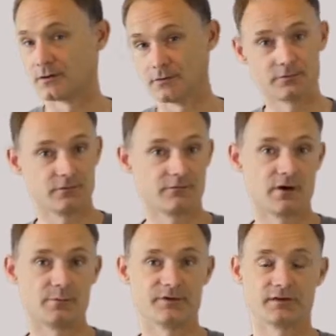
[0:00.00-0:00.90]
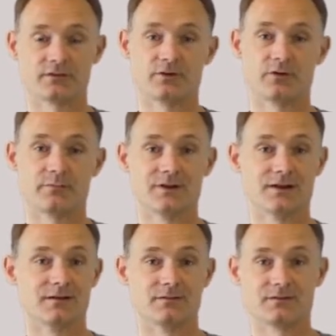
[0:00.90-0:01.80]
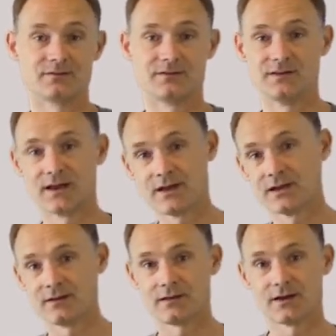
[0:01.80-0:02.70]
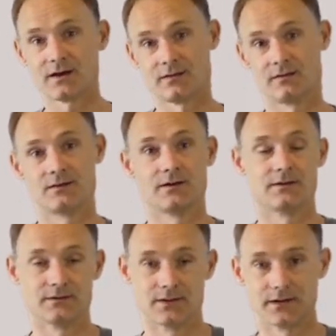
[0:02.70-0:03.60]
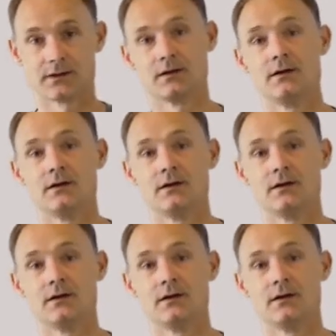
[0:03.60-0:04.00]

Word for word: going through the fall protection equipment, and I would just yank anything out of there that I didn't like.